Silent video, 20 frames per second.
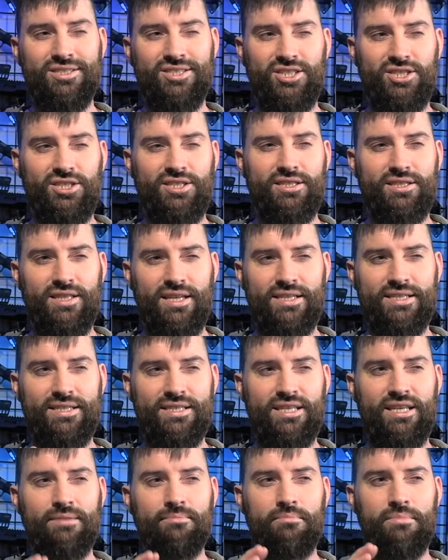just they
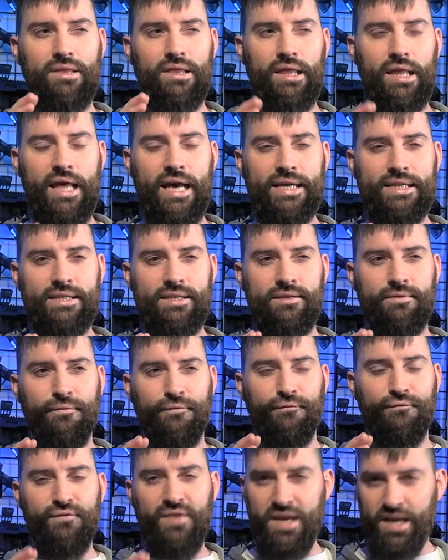seem less
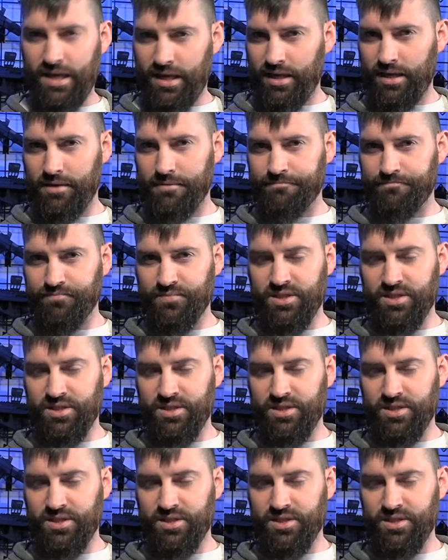finicky.